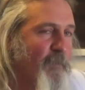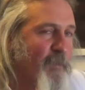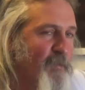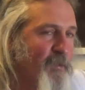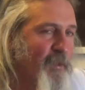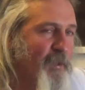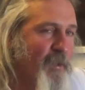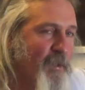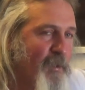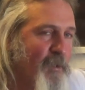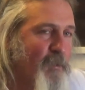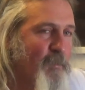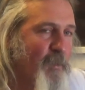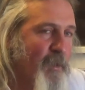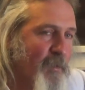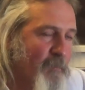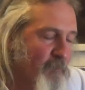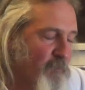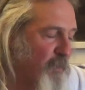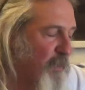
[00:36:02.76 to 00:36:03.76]
I was like, hey, you know
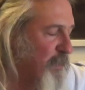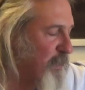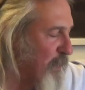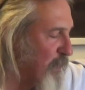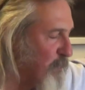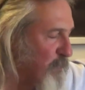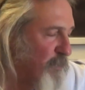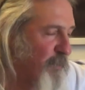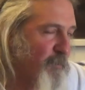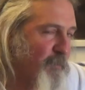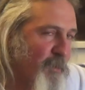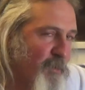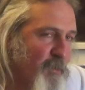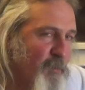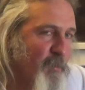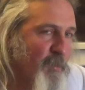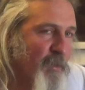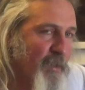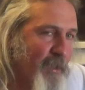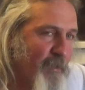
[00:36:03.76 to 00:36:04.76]
what? That sounds pretty
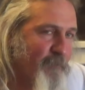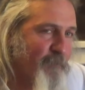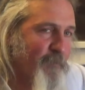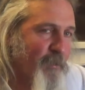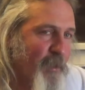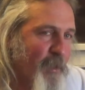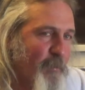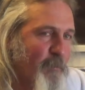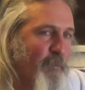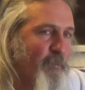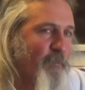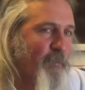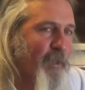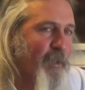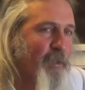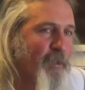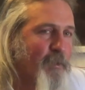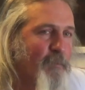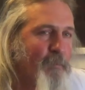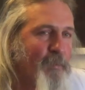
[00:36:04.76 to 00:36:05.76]
reasonable. If I want to
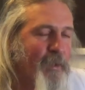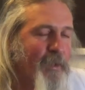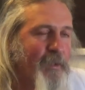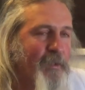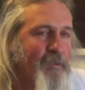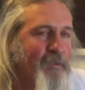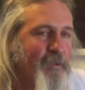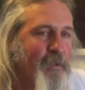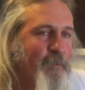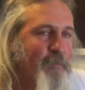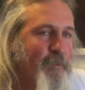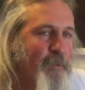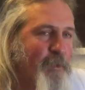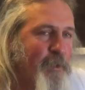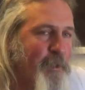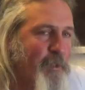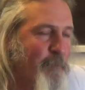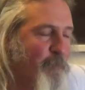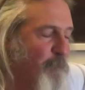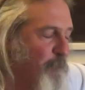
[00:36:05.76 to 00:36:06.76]
file a complaint instead of a
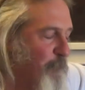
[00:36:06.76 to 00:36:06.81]
claim.